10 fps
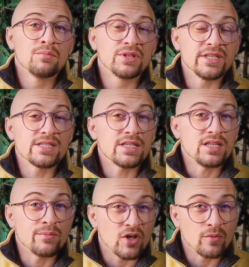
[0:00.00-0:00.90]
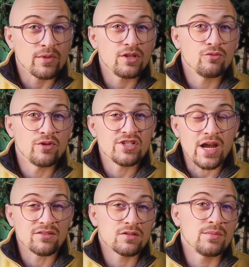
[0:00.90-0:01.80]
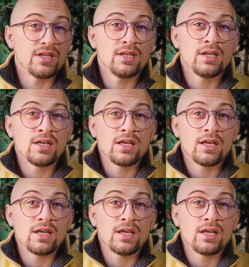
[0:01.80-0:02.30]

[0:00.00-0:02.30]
please email me, reach out to me,